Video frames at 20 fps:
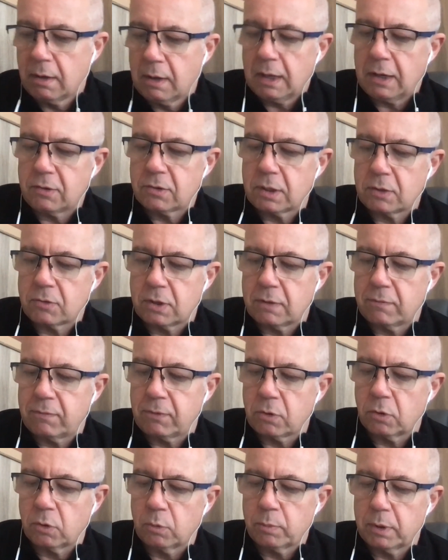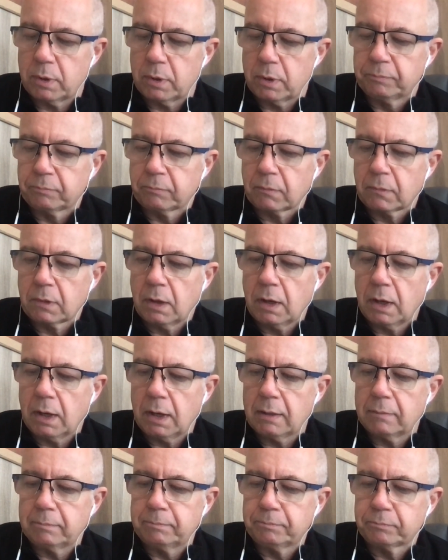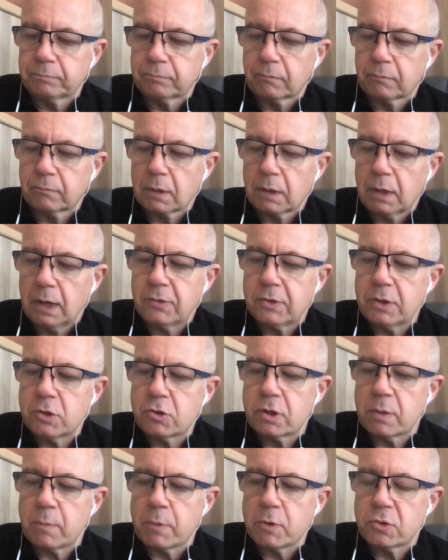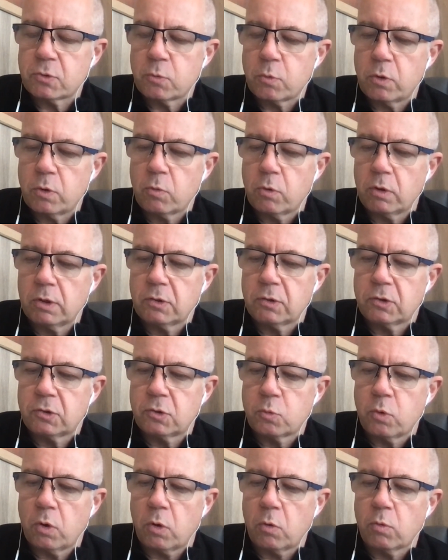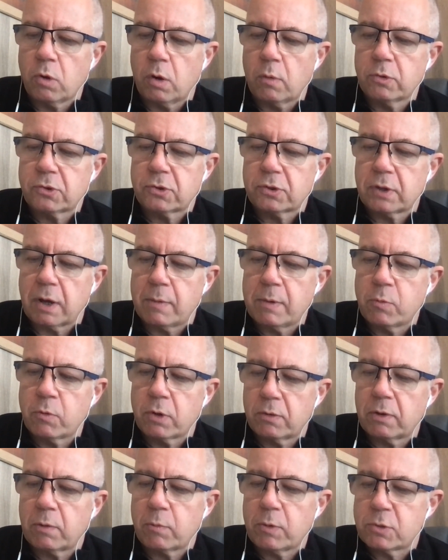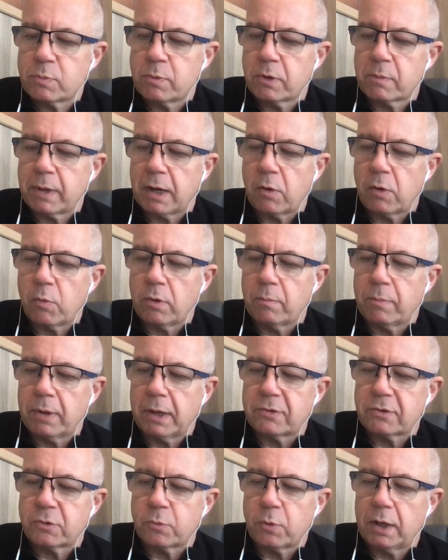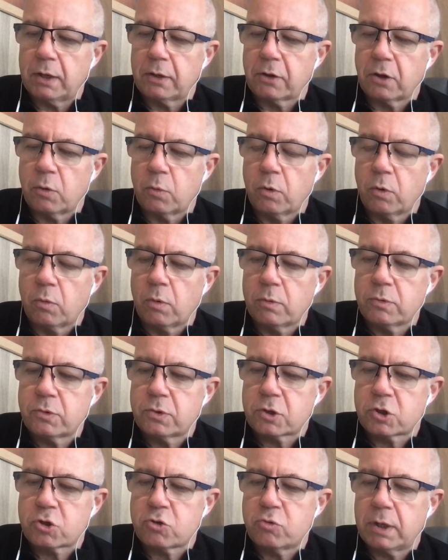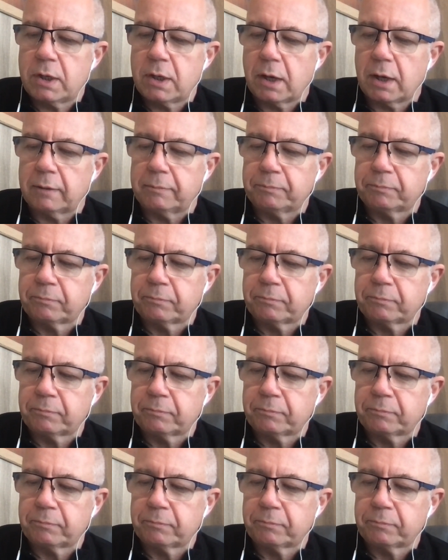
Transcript: It's difficult. It's interesting. I mean, so what was? I mean, we spoke about this a while ago. What was the trigger?